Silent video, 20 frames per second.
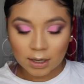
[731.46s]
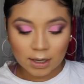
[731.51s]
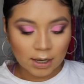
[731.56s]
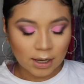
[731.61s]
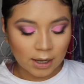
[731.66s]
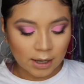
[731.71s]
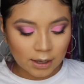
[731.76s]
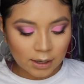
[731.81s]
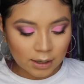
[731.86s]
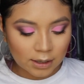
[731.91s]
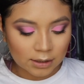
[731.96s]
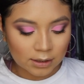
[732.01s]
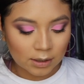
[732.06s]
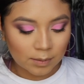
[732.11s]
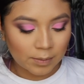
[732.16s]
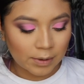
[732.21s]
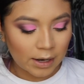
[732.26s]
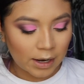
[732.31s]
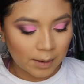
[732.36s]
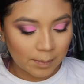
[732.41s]
Okay, and then
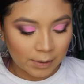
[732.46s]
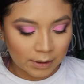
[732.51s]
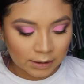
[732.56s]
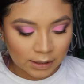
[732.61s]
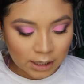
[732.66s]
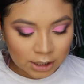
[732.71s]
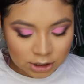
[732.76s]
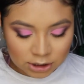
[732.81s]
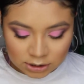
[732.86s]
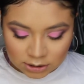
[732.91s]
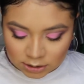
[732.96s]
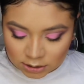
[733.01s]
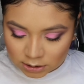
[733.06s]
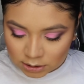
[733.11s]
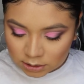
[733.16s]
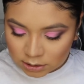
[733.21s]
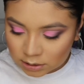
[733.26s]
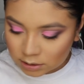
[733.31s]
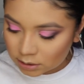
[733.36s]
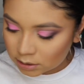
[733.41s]
I'm going to add my
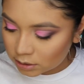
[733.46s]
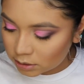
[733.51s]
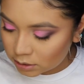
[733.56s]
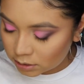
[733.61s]
lashes.